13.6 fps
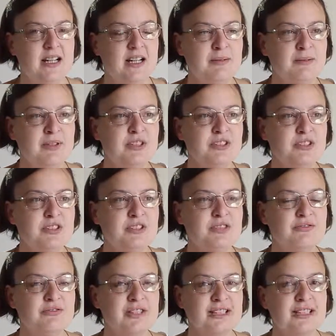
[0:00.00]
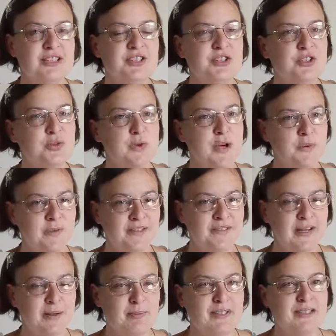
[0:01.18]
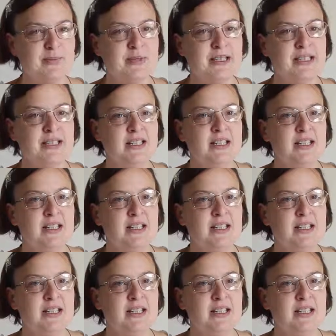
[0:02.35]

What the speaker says: I'm not really sure what would have happened to me,